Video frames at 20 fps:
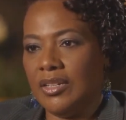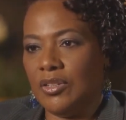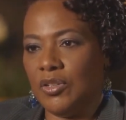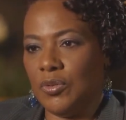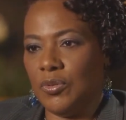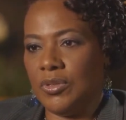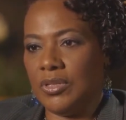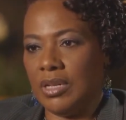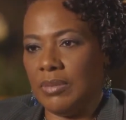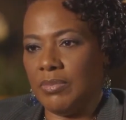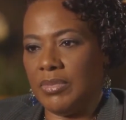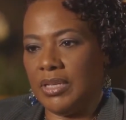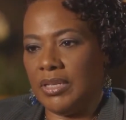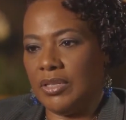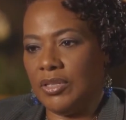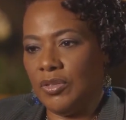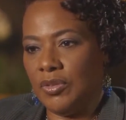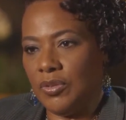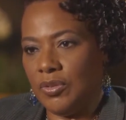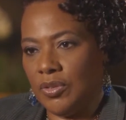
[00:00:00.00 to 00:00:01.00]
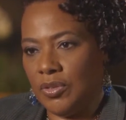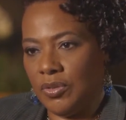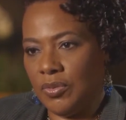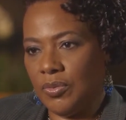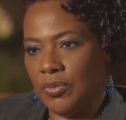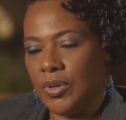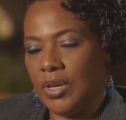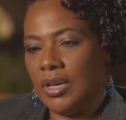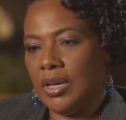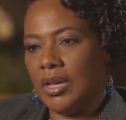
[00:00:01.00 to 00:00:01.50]
do something to
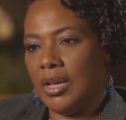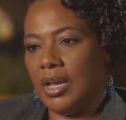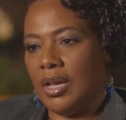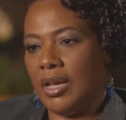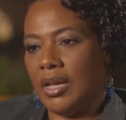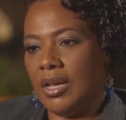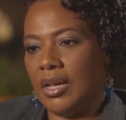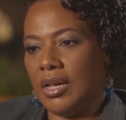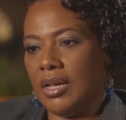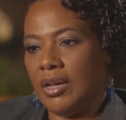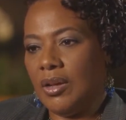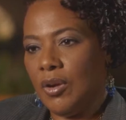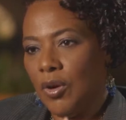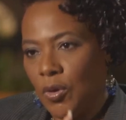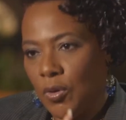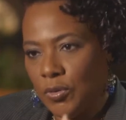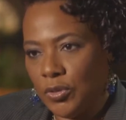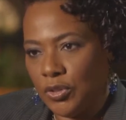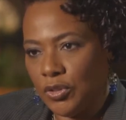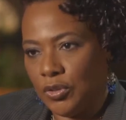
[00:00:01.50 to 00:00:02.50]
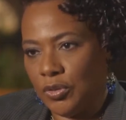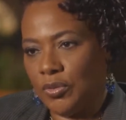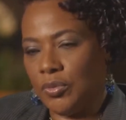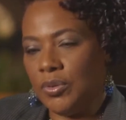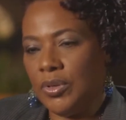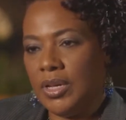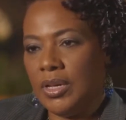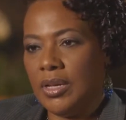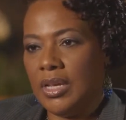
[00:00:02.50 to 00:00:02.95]
you, uh, hurt you.